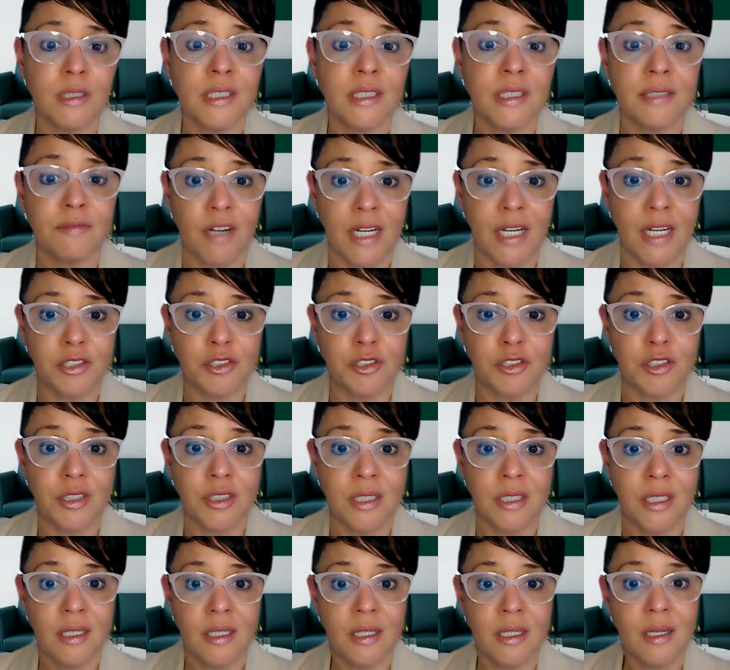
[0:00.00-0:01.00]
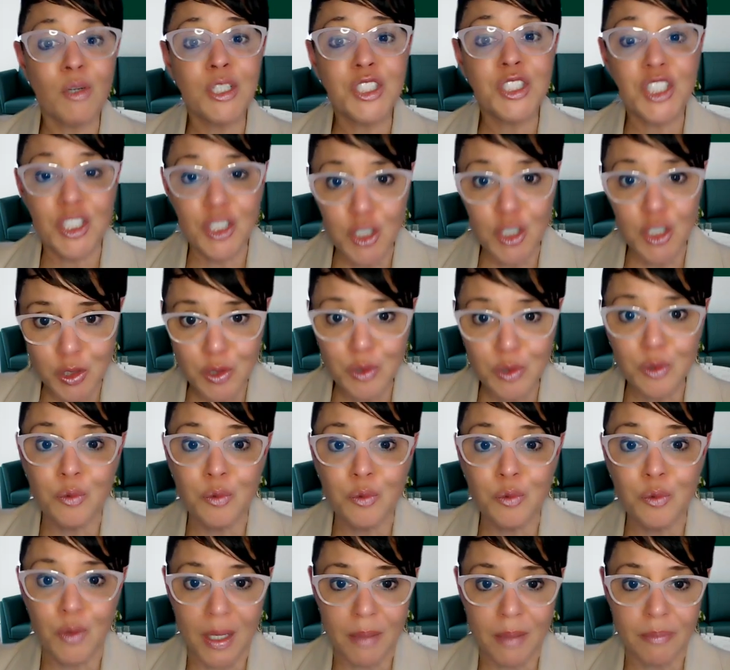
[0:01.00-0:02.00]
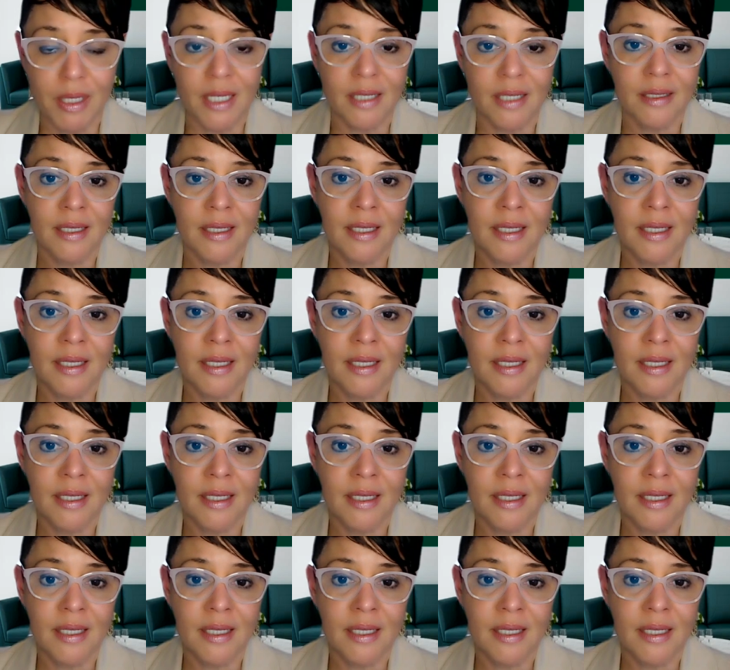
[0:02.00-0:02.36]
and ranchers, which include women.